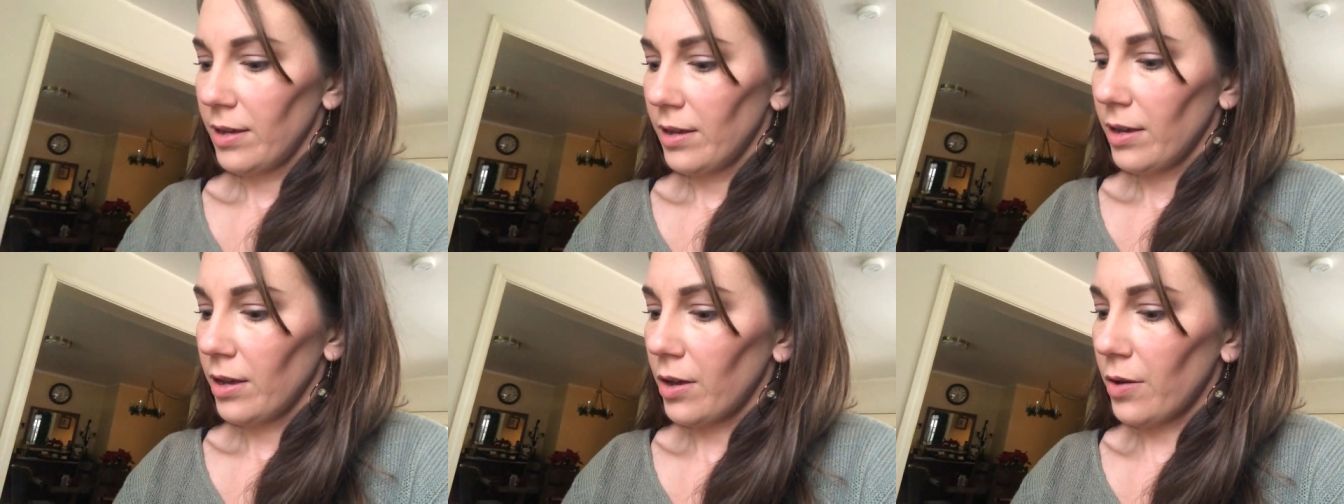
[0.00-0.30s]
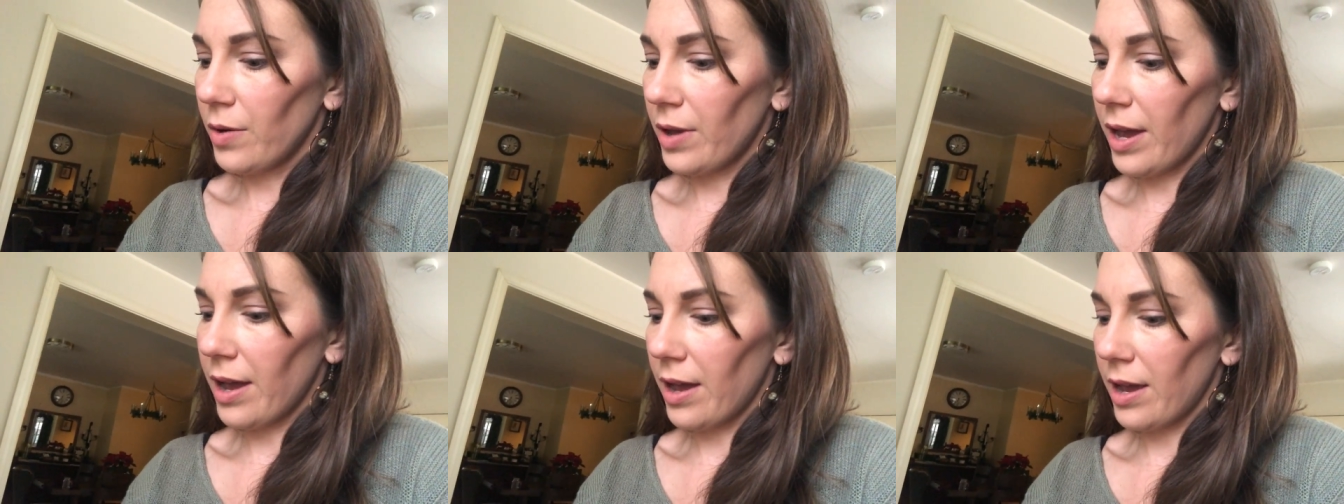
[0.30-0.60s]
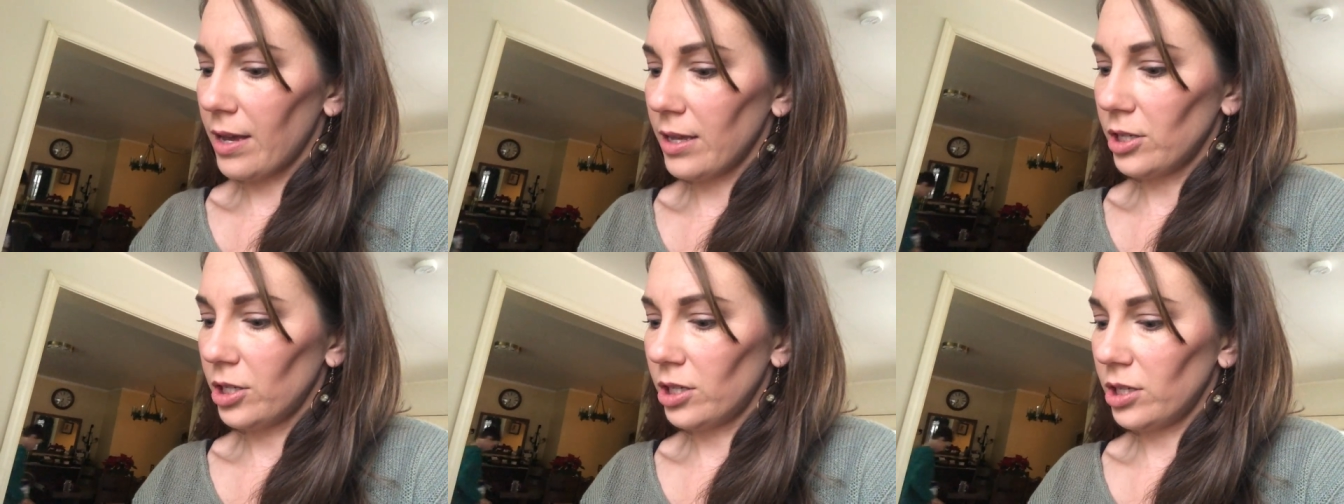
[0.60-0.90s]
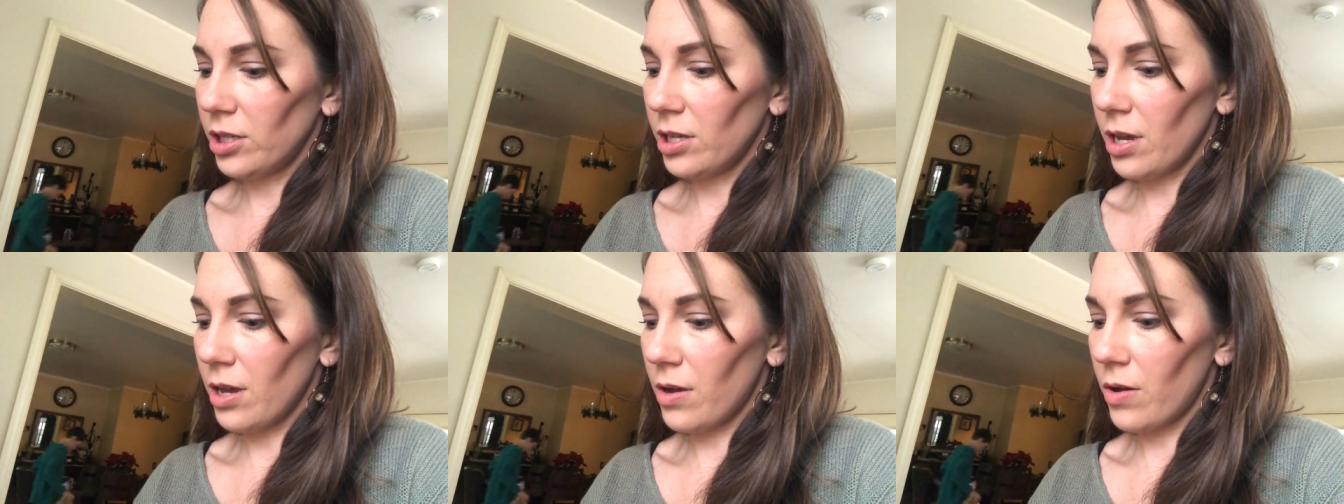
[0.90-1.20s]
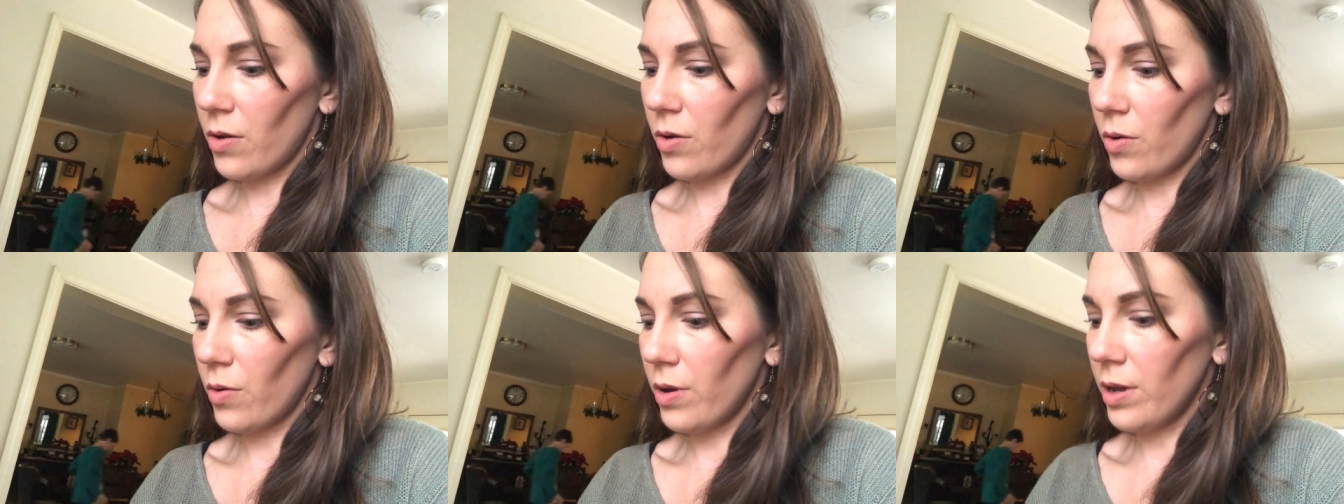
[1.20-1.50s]
Okay,
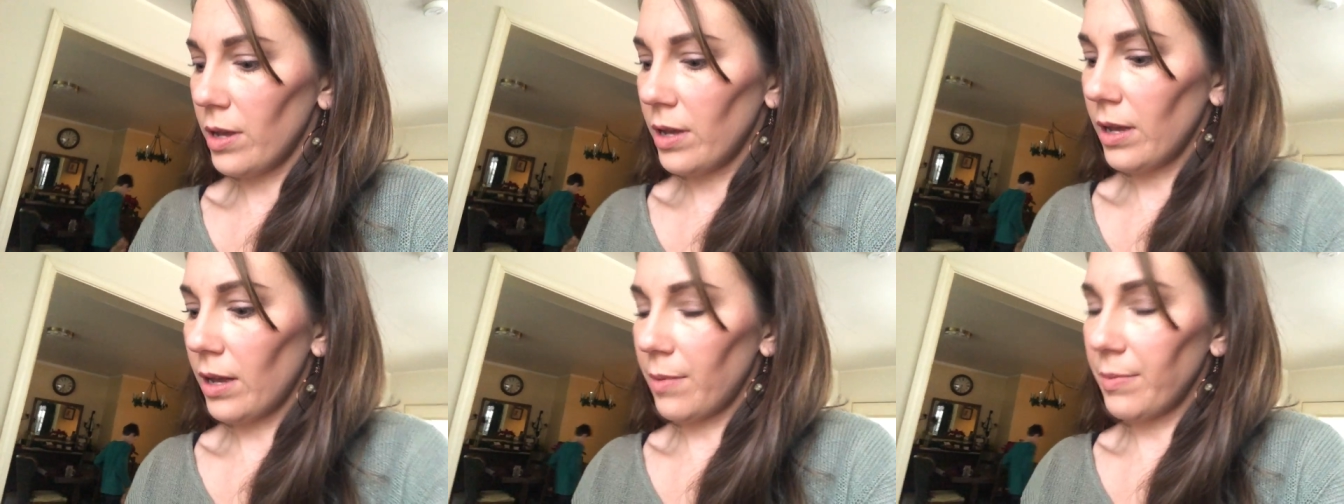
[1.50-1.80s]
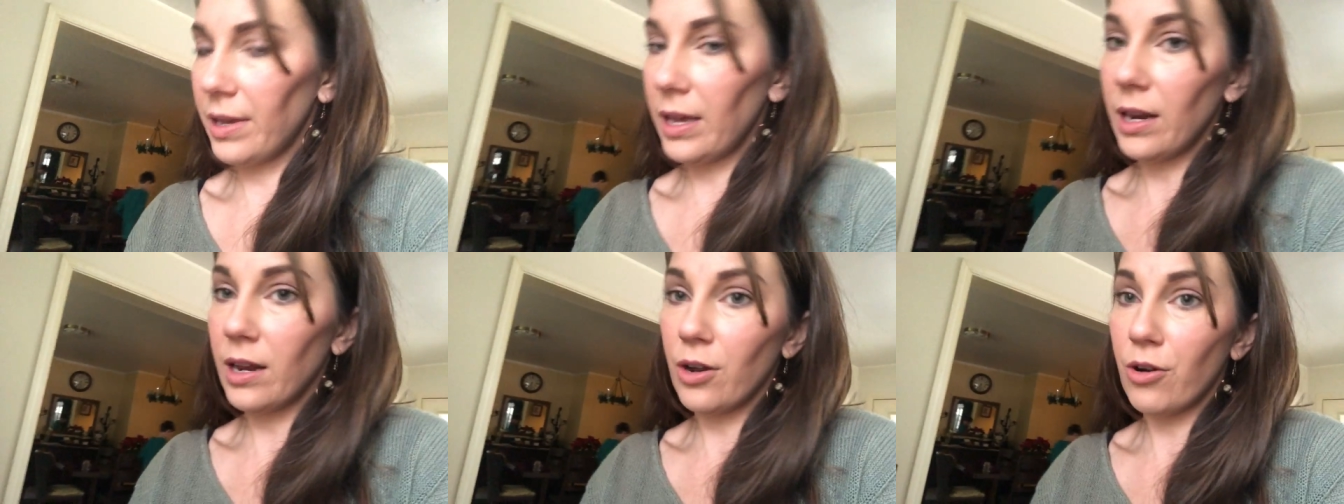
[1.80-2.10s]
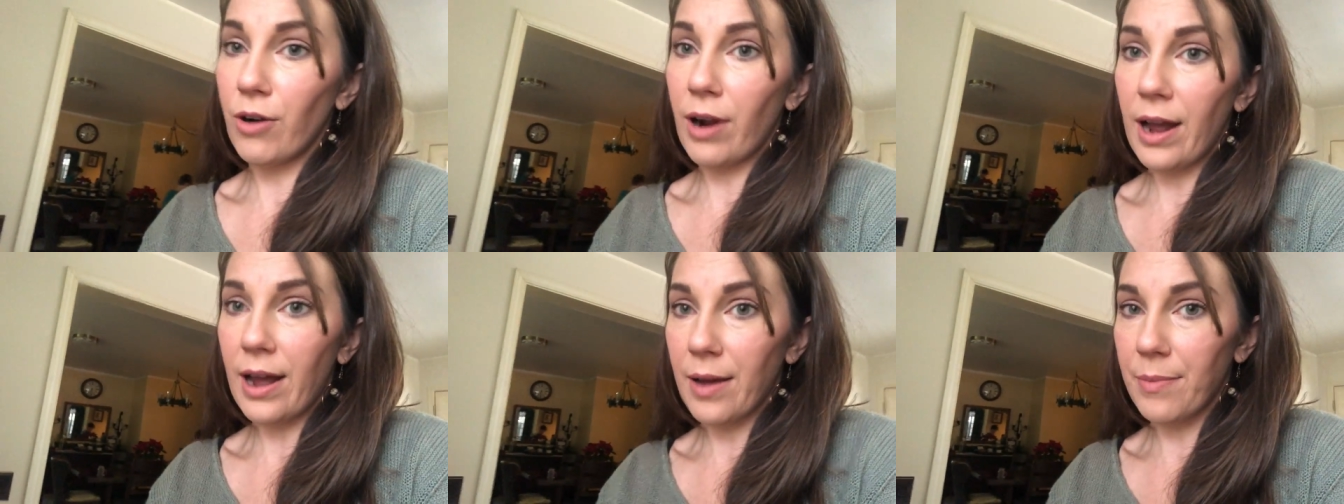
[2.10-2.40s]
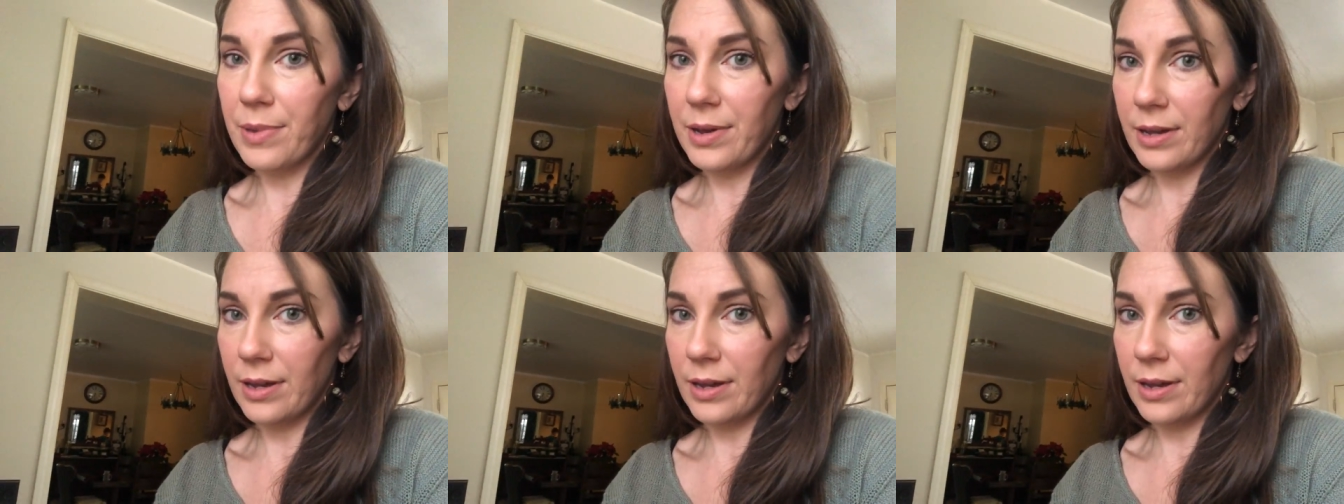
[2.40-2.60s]
so I'm gonna grab